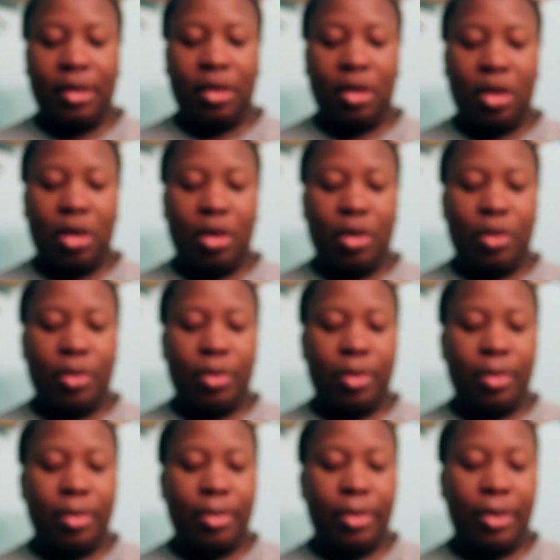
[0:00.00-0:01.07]
So
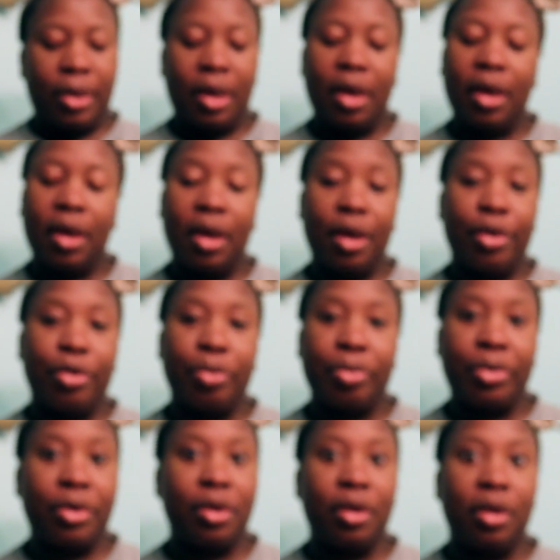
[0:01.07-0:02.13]
you can get good
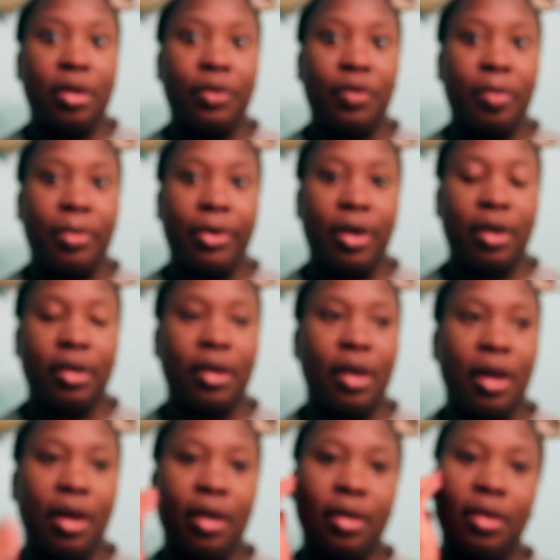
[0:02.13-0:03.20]
products from Ross,
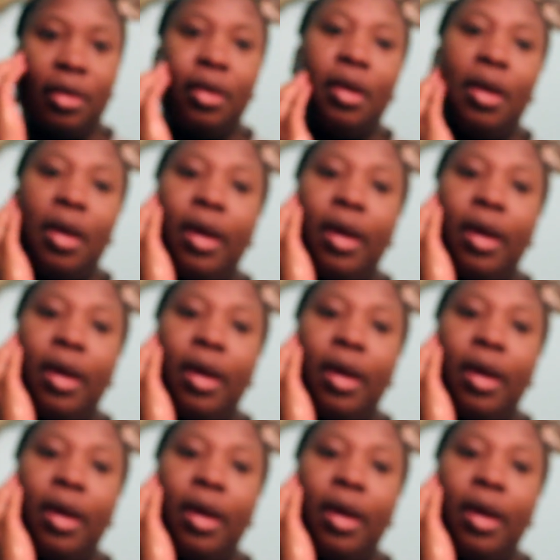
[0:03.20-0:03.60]
guys.